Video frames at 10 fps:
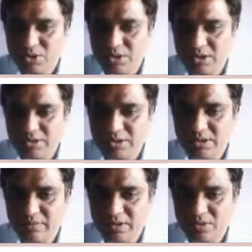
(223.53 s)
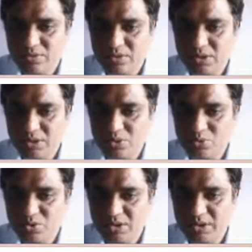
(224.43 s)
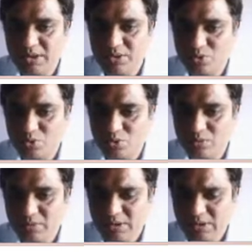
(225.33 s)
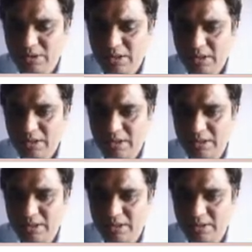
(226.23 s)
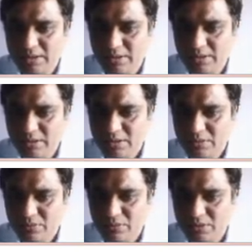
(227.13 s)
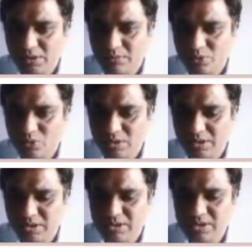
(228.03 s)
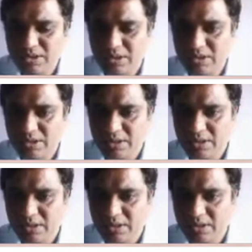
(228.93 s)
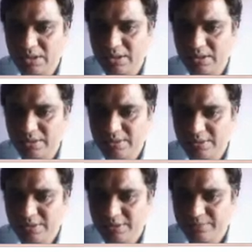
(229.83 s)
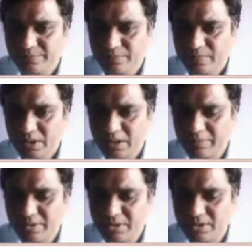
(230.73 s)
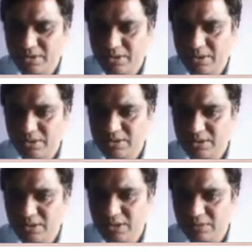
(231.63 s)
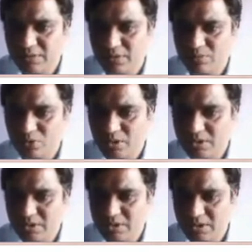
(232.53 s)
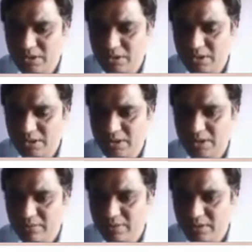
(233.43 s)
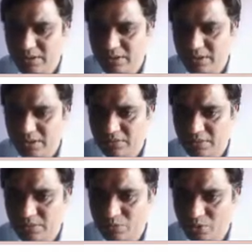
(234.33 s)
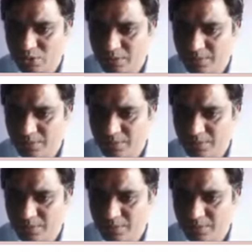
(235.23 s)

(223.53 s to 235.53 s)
Let's say values are 2J and 2 ohm, and then one more resistor here, and then capacitor, and say one more resistor connected with here one more